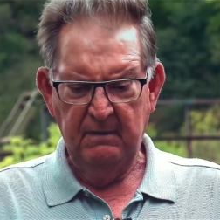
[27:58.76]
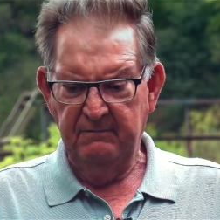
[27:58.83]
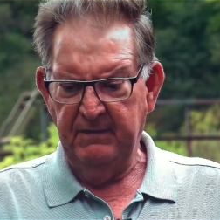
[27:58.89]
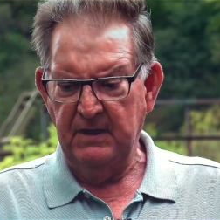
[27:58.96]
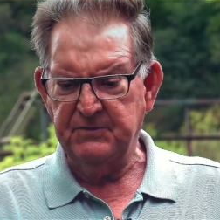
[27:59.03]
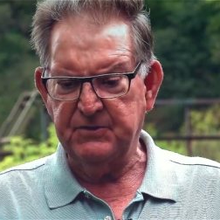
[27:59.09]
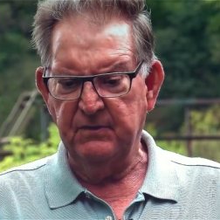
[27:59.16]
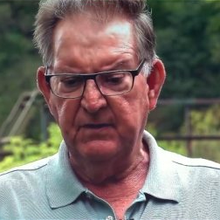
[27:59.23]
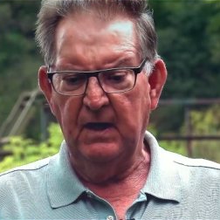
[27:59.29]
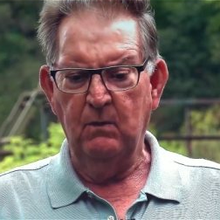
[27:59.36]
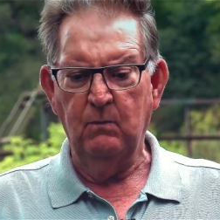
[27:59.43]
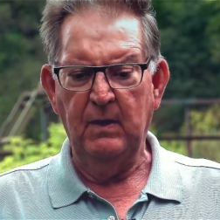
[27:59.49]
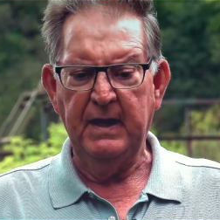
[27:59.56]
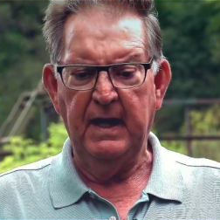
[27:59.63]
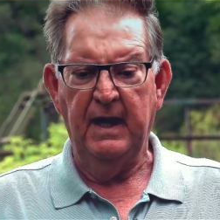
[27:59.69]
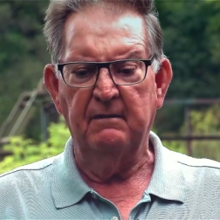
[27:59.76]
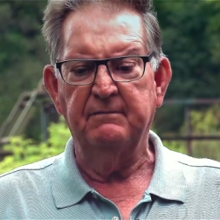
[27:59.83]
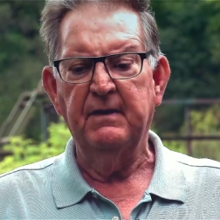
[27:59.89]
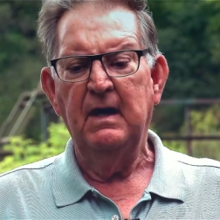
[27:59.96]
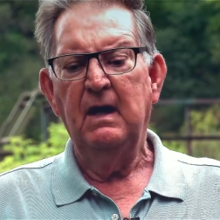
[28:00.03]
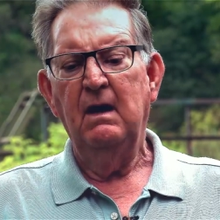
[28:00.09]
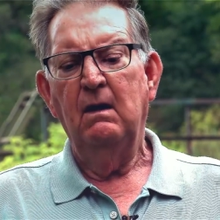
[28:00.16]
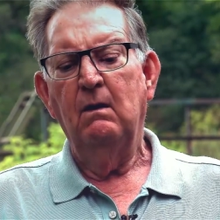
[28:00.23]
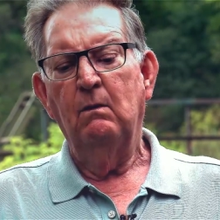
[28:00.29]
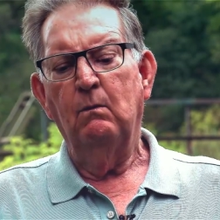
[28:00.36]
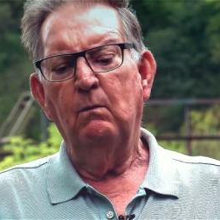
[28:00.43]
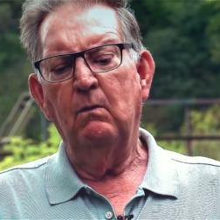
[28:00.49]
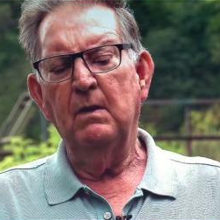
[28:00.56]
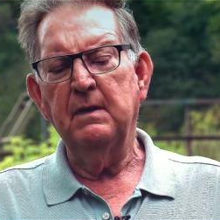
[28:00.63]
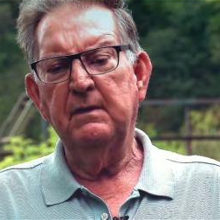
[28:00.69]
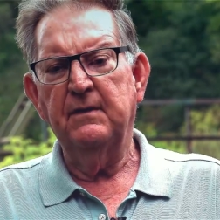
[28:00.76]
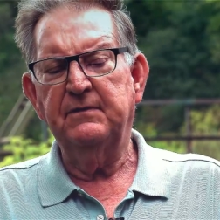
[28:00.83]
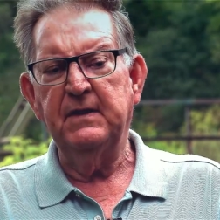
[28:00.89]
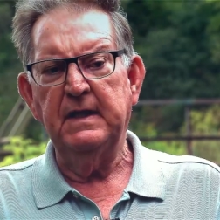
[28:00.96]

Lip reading: venture that we have. One of the